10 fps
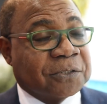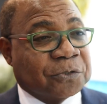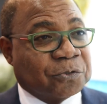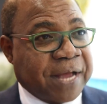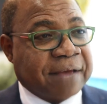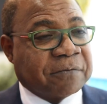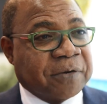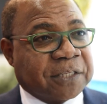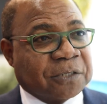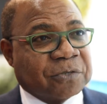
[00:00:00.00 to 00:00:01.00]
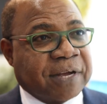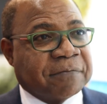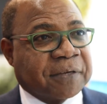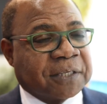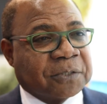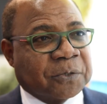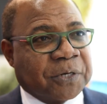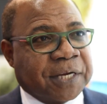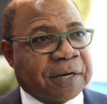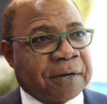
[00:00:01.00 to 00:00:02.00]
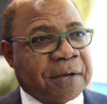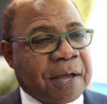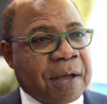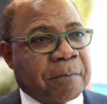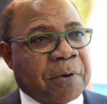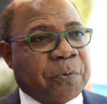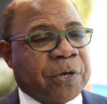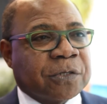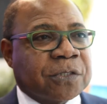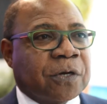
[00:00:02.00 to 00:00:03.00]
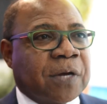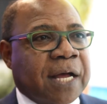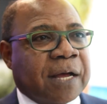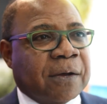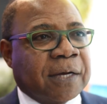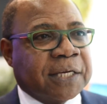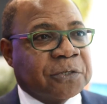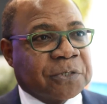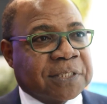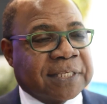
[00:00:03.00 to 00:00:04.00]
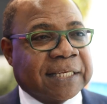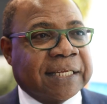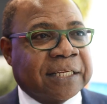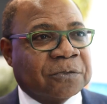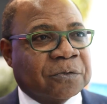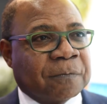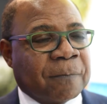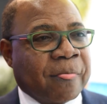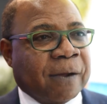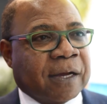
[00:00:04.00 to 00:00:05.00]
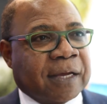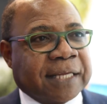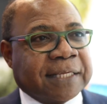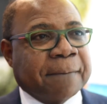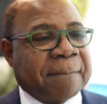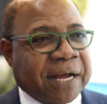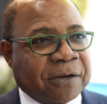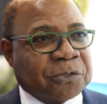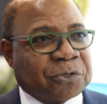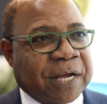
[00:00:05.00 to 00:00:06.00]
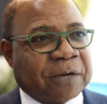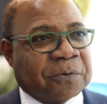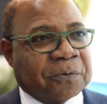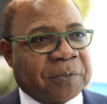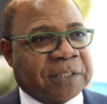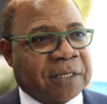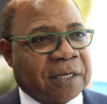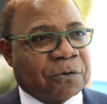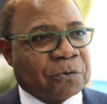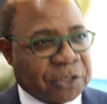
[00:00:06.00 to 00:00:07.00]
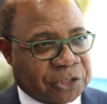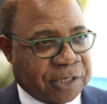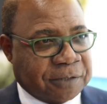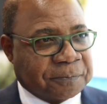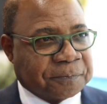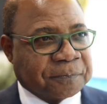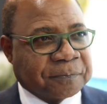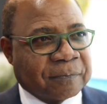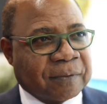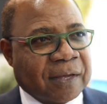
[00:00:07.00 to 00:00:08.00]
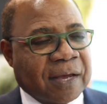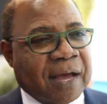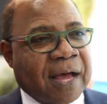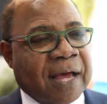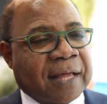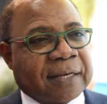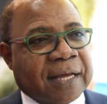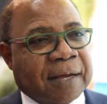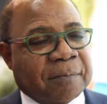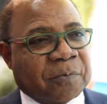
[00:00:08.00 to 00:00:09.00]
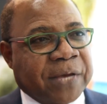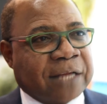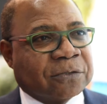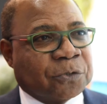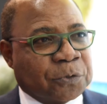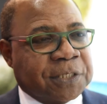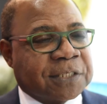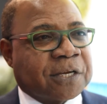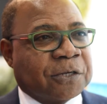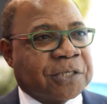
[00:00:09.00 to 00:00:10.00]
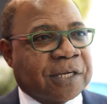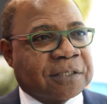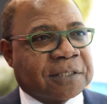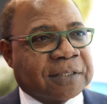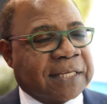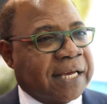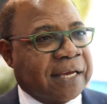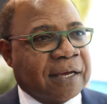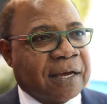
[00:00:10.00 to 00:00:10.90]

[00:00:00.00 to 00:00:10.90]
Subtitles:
to drive greater traffic into our area. But we also are interested in getting back on track with Russia. And we had good discussions today,